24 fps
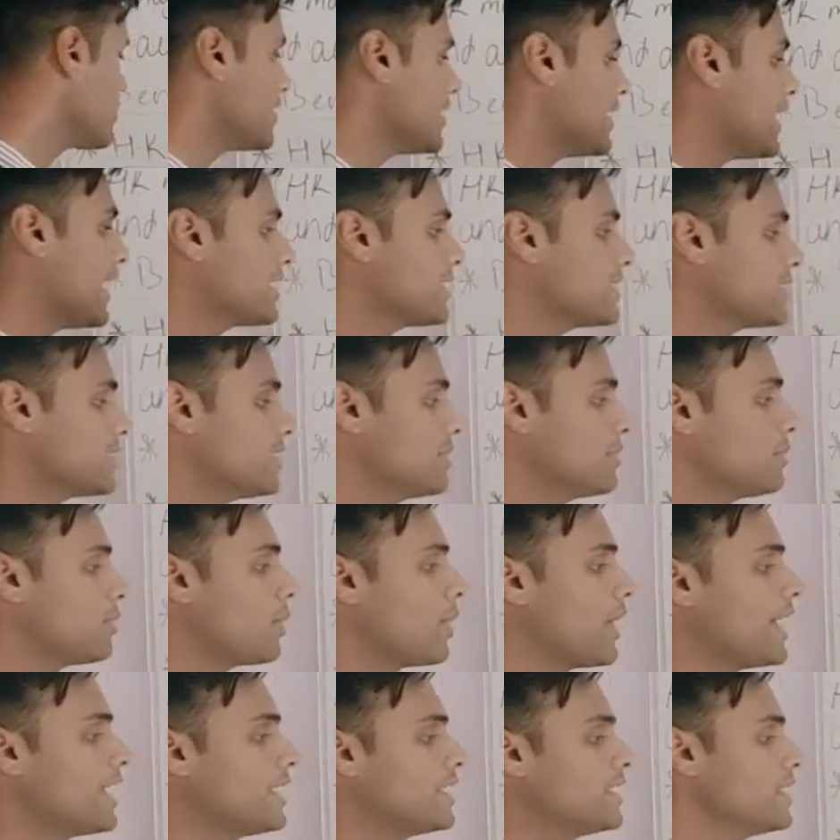the next
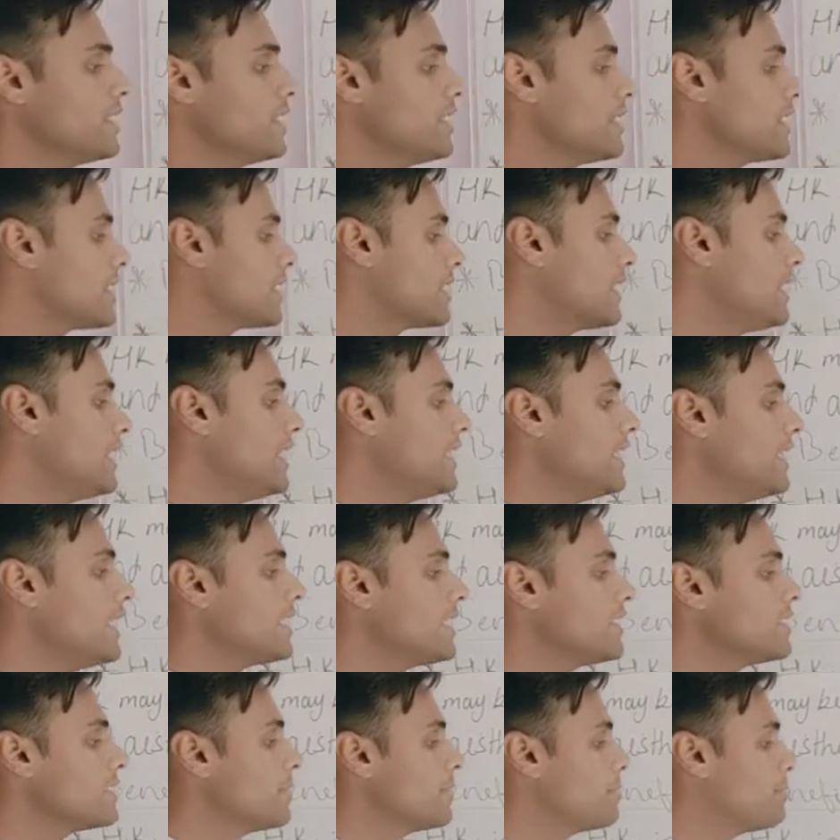point,
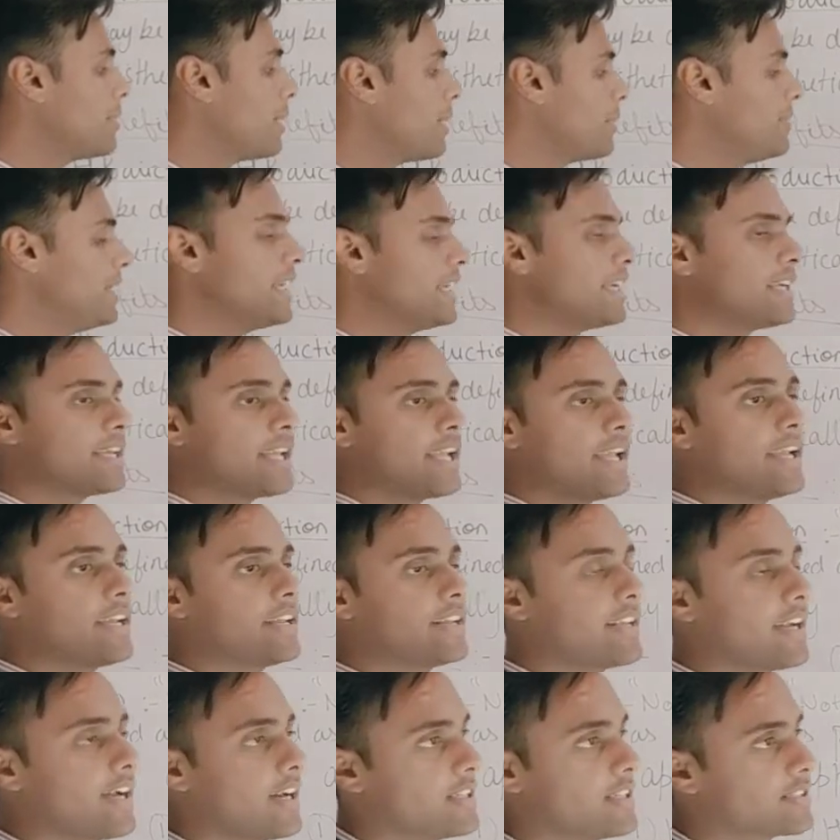cleaning the public
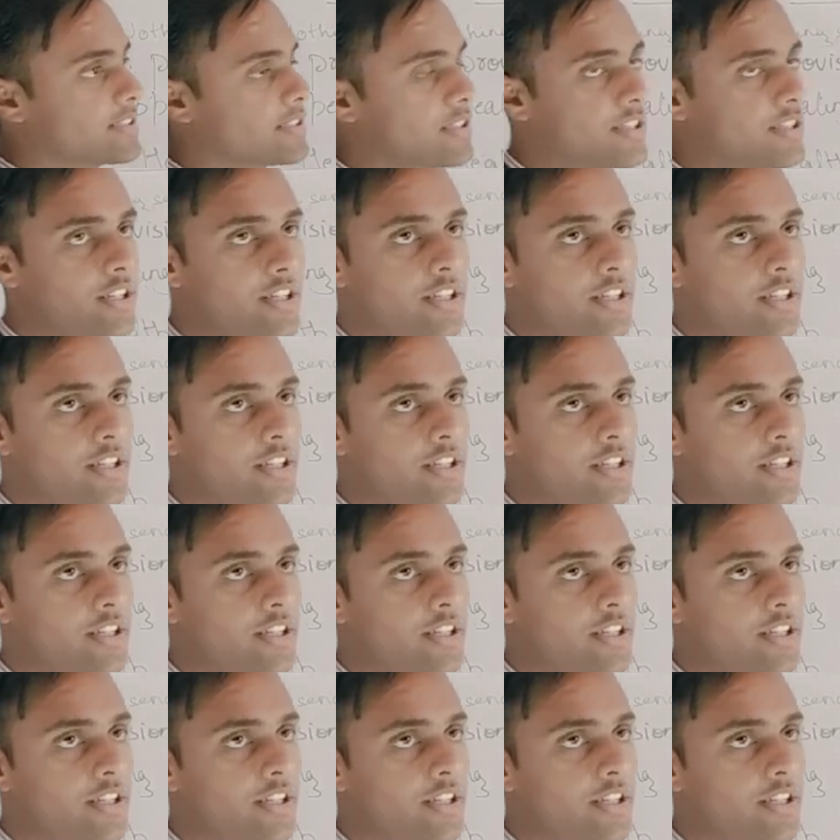areas.